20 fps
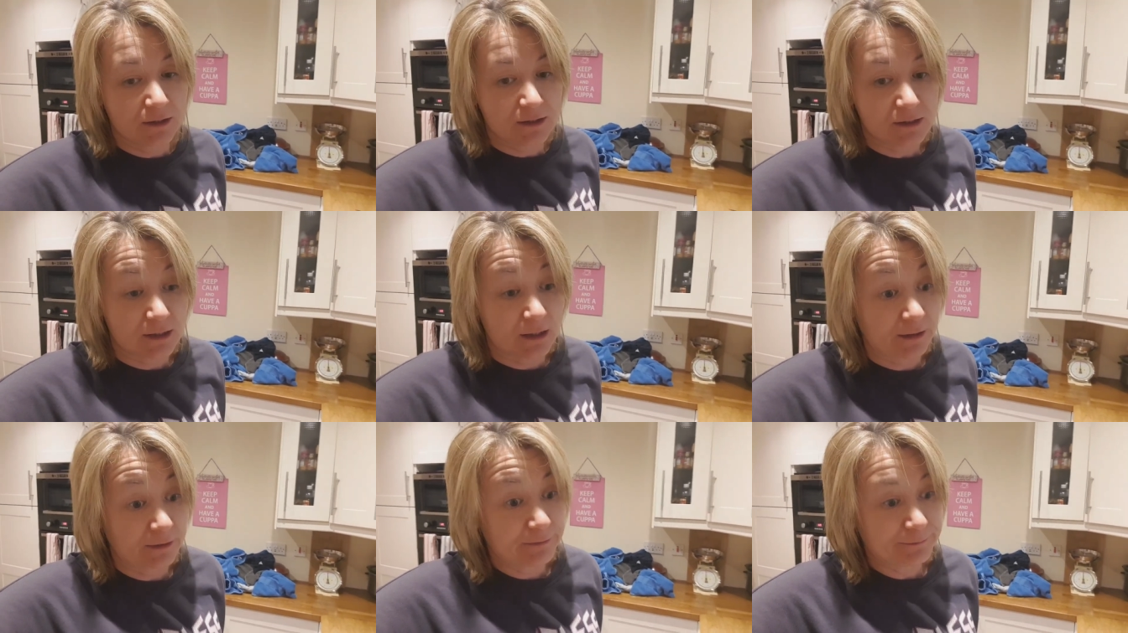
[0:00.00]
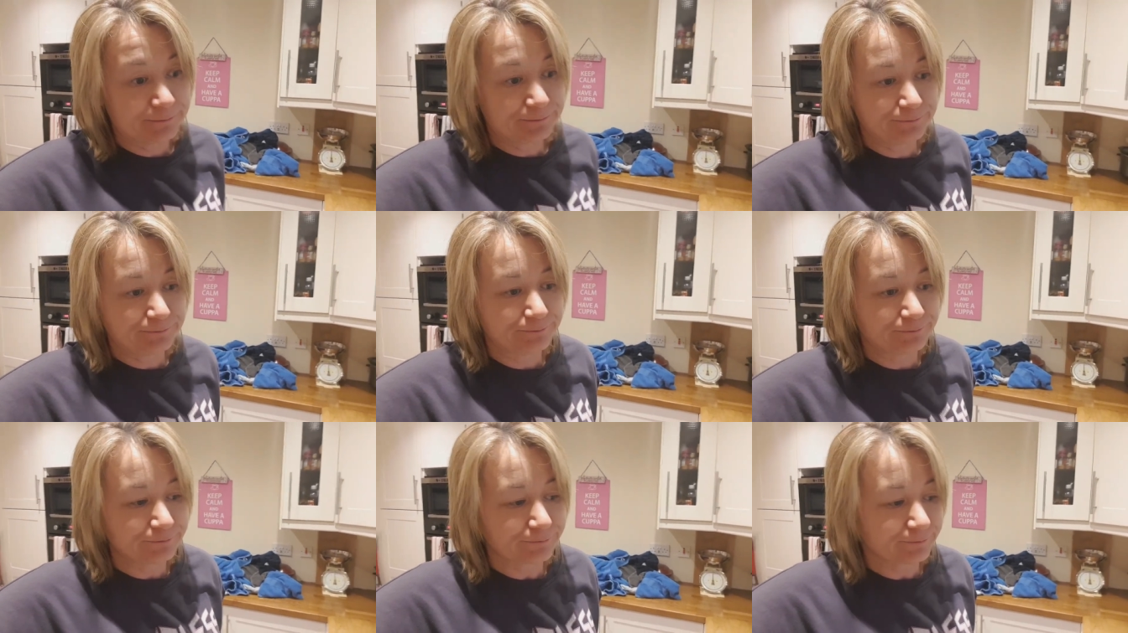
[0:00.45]
So
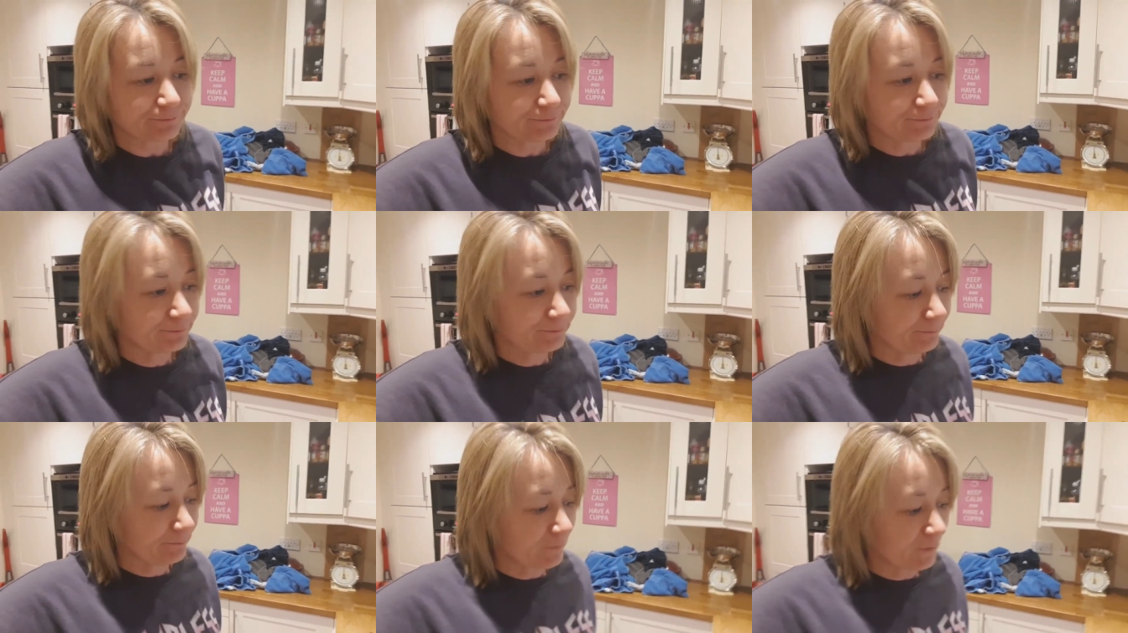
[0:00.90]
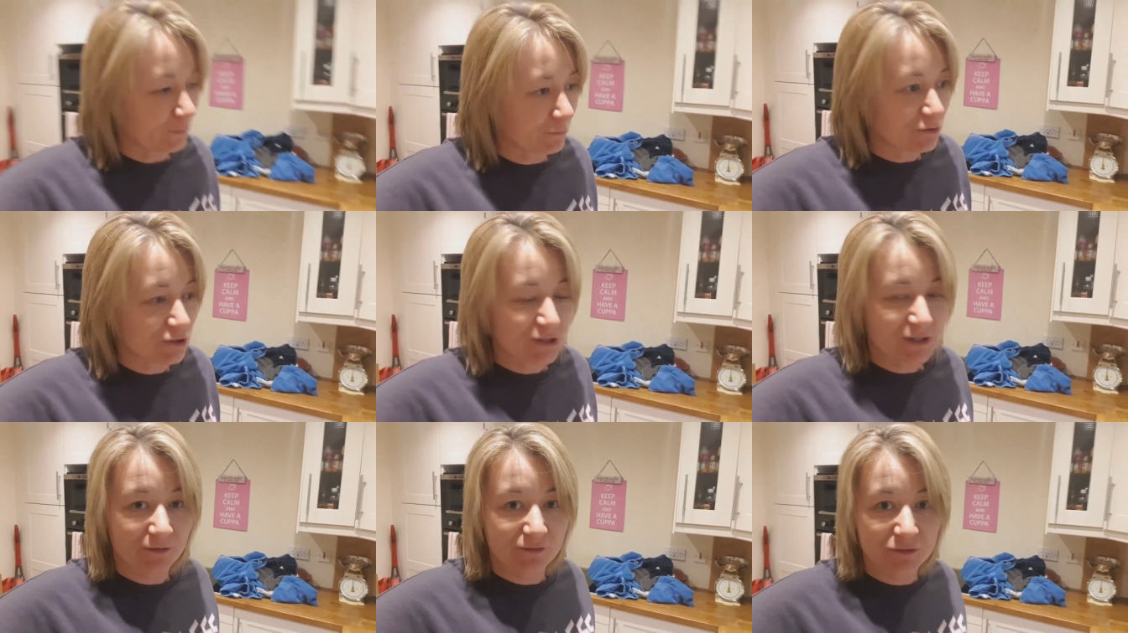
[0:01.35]
I
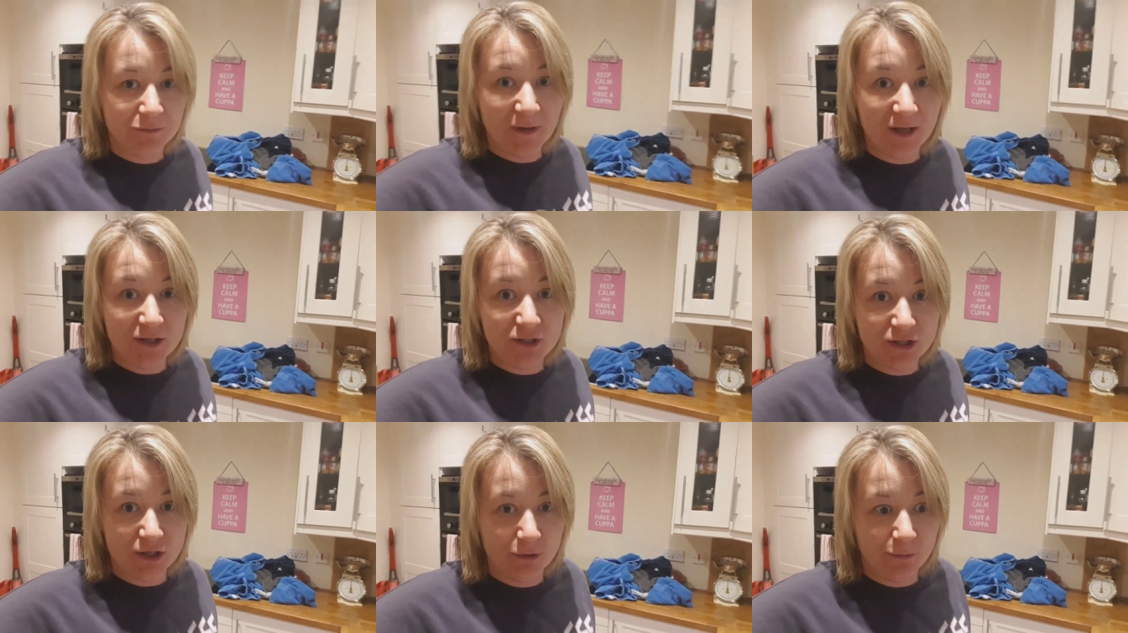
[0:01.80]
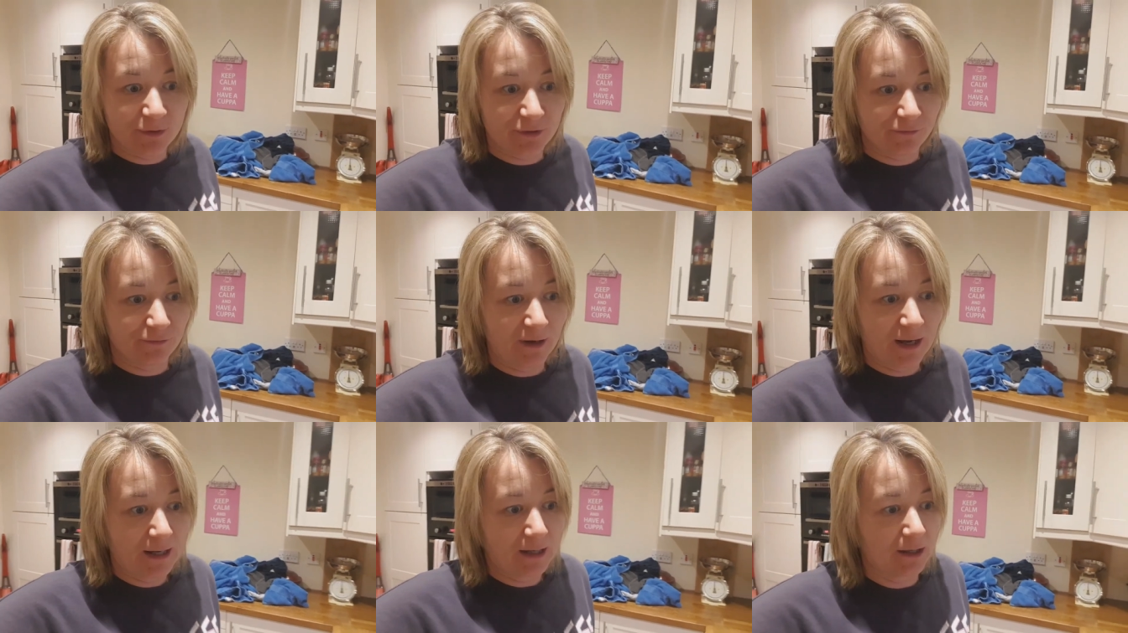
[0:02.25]
just have to make do
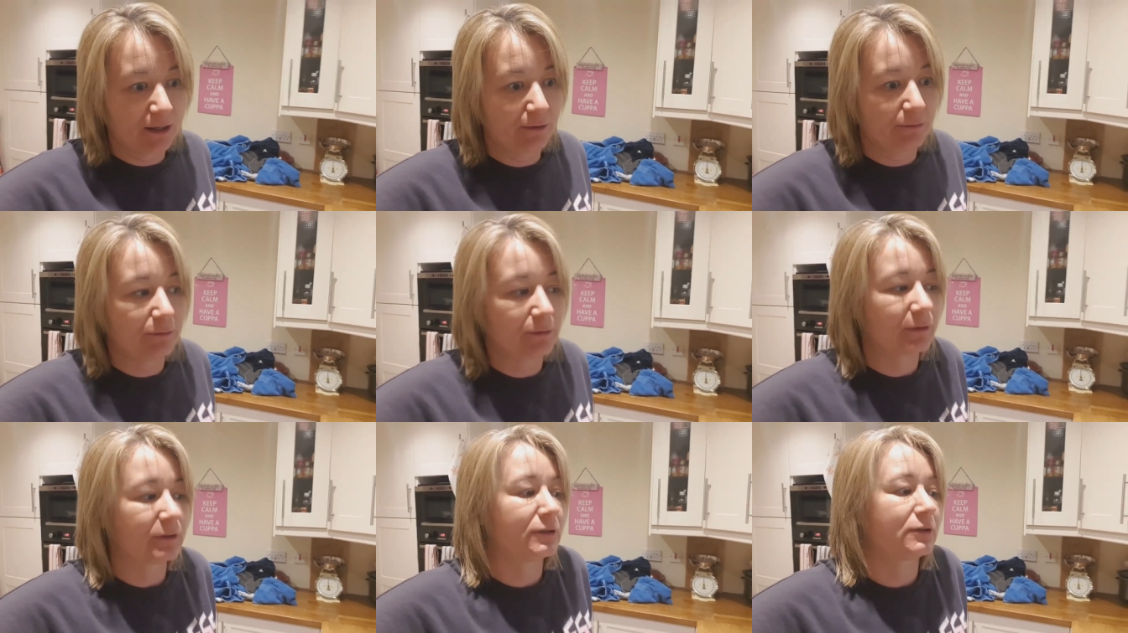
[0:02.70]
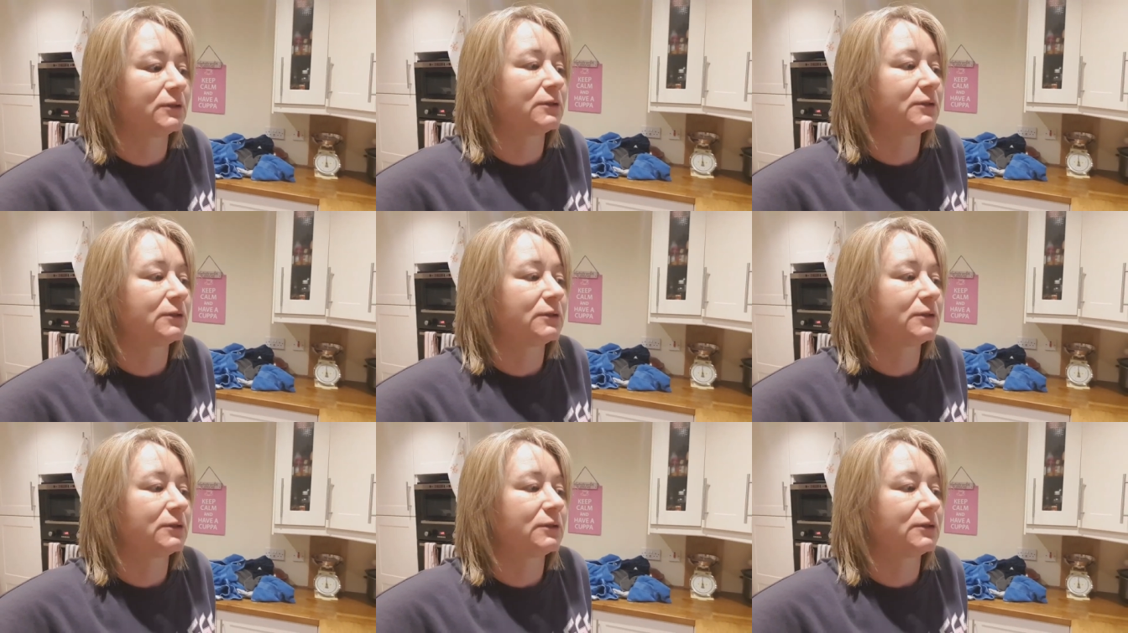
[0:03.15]
with flat Coke.